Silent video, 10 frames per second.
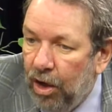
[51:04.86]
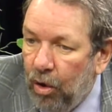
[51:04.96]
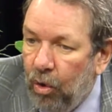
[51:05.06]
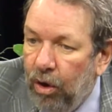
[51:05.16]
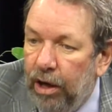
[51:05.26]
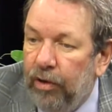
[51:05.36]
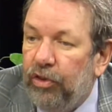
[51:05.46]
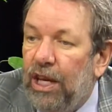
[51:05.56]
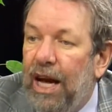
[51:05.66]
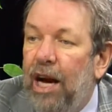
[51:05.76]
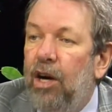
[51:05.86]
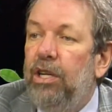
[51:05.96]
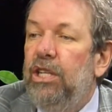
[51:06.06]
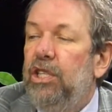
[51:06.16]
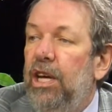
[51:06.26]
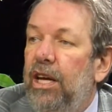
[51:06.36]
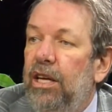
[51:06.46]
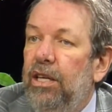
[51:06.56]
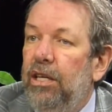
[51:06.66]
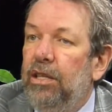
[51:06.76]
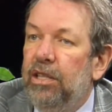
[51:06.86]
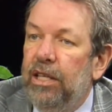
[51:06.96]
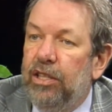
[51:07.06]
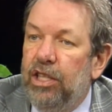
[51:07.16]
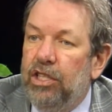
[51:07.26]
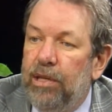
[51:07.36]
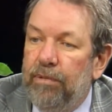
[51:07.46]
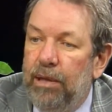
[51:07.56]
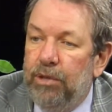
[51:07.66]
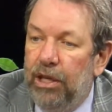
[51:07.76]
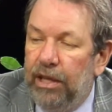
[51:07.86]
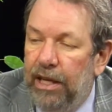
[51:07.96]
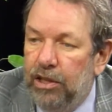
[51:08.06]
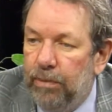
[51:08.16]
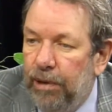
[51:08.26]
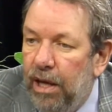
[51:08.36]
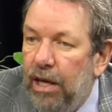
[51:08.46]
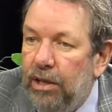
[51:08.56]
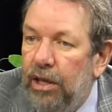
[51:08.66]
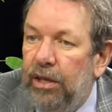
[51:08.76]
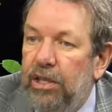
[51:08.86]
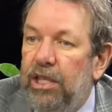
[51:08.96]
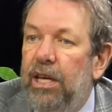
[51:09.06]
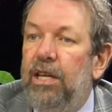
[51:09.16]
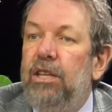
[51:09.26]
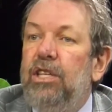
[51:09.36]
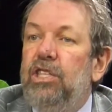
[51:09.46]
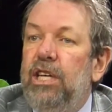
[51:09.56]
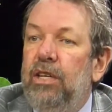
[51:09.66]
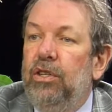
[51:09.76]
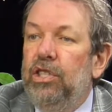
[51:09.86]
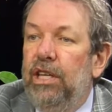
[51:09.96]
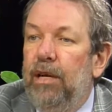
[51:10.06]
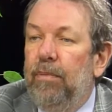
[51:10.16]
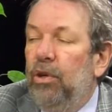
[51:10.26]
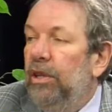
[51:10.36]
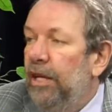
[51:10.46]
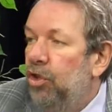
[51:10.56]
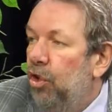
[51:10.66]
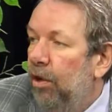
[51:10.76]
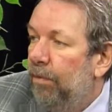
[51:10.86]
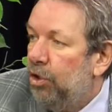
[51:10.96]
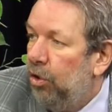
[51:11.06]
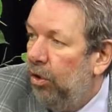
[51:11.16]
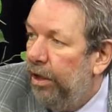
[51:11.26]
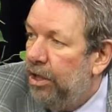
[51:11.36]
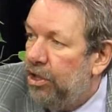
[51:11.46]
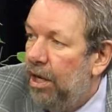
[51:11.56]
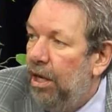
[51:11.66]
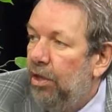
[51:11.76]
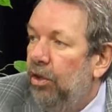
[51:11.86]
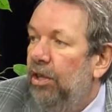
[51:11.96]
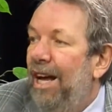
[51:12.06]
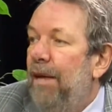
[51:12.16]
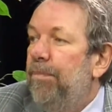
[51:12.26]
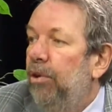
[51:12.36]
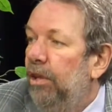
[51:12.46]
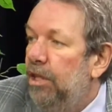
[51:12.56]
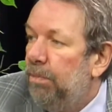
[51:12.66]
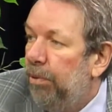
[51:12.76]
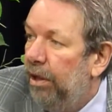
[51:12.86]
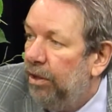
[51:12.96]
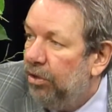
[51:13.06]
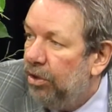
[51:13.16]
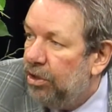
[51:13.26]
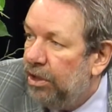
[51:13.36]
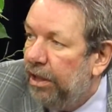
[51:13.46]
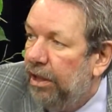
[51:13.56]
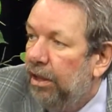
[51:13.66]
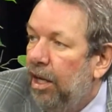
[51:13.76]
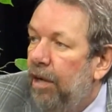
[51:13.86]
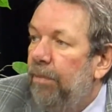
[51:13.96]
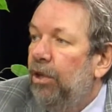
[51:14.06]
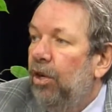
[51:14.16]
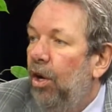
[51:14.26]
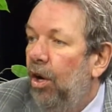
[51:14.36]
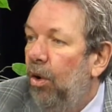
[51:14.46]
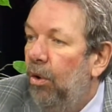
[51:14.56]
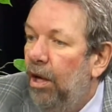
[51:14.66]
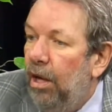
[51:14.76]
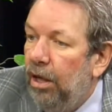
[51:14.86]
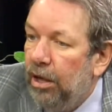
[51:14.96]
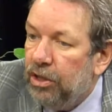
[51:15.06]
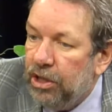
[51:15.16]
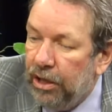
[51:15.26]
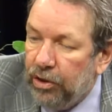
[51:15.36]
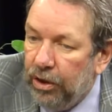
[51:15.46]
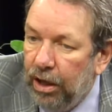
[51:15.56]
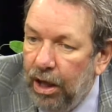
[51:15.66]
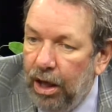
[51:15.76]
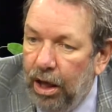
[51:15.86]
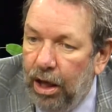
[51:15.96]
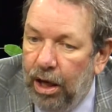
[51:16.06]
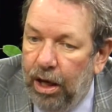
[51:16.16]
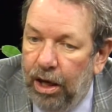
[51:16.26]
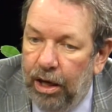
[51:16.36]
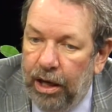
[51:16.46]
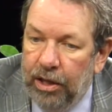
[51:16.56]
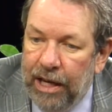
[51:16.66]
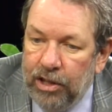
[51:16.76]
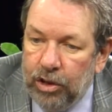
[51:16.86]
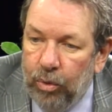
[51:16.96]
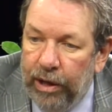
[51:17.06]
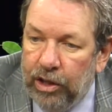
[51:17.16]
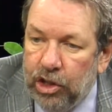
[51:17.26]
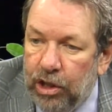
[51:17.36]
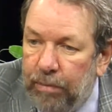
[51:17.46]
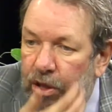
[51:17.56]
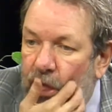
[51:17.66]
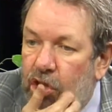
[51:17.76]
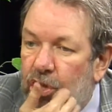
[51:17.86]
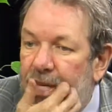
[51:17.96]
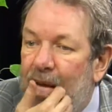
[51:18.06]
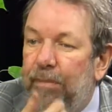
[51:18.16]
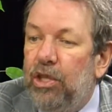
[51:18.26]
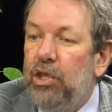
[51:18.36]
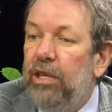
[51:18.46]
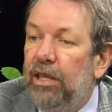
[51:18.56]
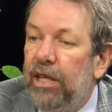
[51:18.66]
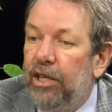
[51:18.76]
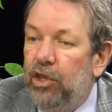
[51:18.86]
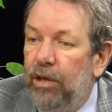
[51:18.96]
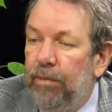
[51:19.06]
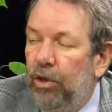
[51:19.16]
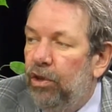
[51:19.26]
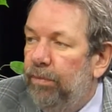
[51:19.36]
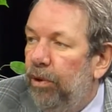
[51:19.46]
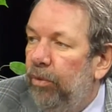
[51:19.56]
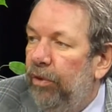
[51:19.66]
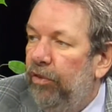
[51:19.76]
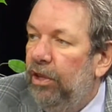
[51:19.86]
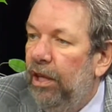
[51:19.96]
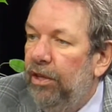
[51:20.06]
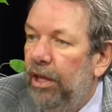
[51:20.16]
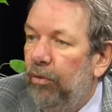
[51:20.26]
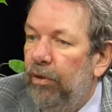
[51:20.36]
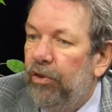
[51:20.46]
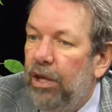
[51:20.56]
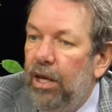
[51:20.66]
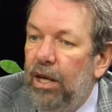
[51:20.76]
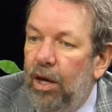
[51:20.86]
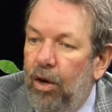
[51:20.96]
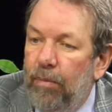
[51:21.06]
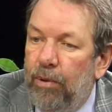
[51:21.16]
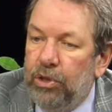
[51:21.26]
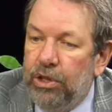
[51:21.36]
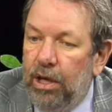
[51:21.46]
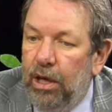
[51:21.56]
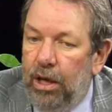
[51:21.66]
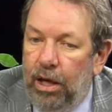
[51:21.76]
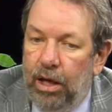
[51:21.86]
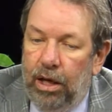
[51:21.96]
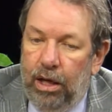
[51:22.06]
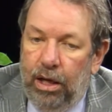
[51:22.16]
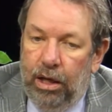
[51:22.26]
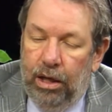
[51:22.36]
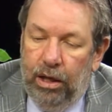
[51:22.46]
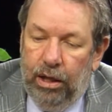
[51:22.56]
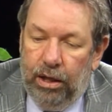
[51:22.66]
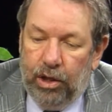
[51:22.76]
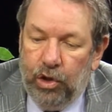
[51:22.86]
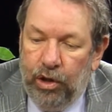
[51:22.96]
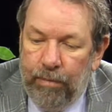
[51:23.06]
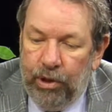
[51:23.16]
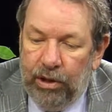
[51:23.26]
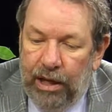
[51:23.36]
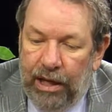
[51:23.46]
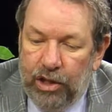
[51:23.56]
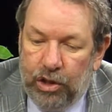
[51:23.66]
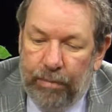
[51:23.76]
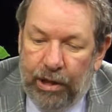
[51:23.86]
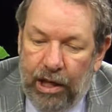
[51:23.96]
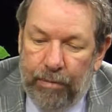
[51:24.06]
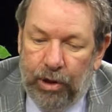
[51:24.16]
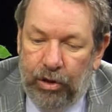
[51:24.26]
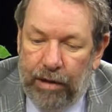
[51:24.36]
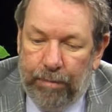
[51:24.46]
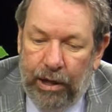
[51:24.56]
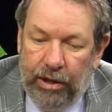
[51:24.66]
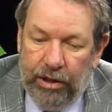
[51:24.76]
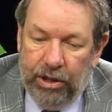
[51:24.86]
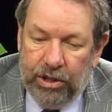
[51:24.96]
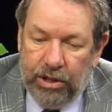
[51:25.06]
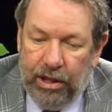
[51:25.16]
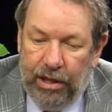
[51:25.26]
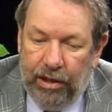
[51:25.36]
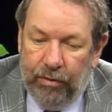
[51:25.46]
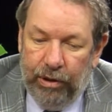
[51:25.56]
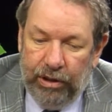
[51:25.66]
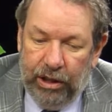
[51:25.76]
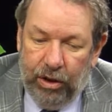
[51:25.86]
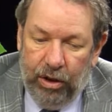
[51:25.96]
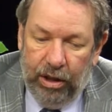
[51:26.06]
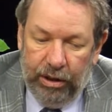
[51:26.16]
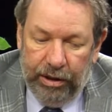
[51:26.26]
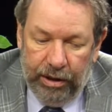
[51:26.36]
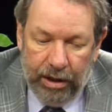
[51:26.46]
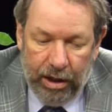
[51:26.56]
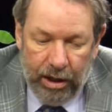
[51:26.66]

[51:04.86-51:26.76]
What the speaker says: Or if they are detained, and like they sometimes are in Kansas, but they're detained in these centers that are more like dormitories. They're not police places. They can come and go, etc. And that's the way it should be. They should not be treated like criminals. But we've done that. We've almost criminalized or become a great part of this kind of what they call the